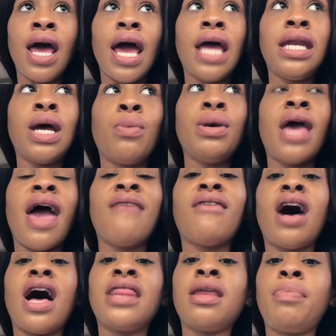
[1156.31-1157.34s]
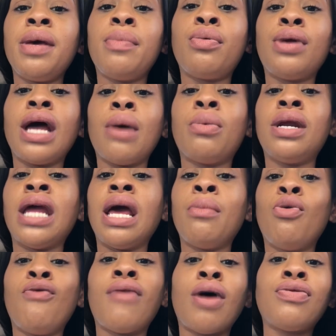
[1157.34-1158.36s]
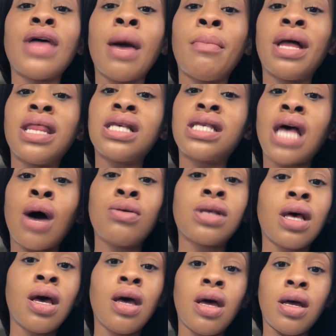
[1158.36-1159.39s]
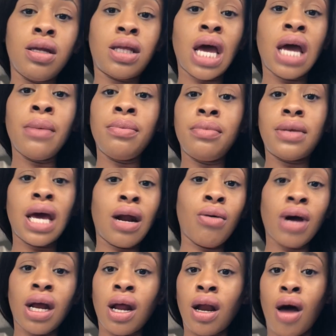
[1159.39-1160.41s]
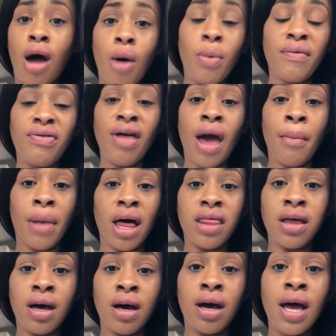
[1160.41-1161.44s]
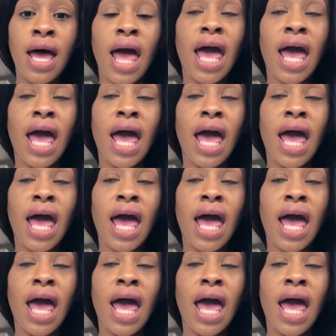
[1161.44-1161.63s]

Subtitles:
And then we have other people that when they move out their mother's house, they don't get along with their mother.